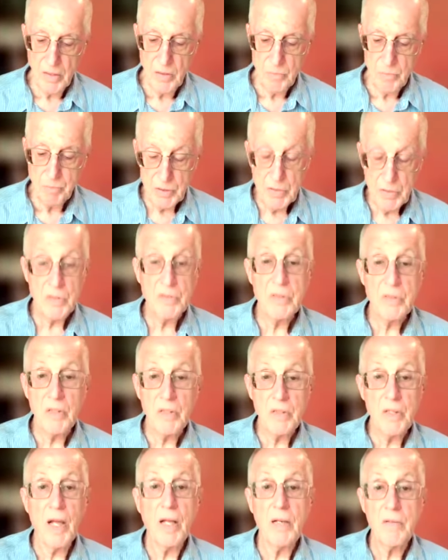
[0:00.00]
because a
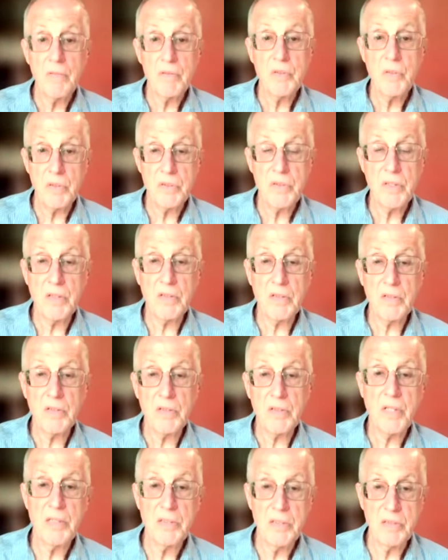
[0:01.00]
lot of
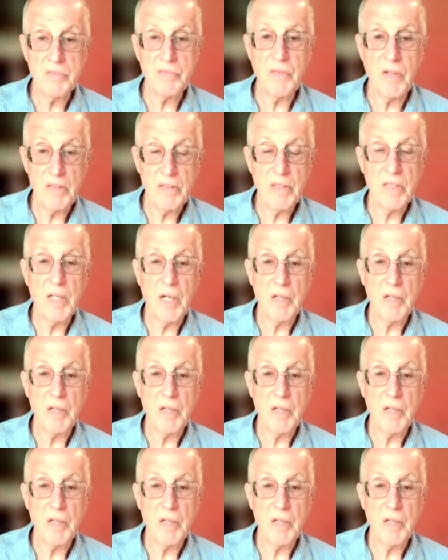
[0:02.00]
Scarcella's cases finally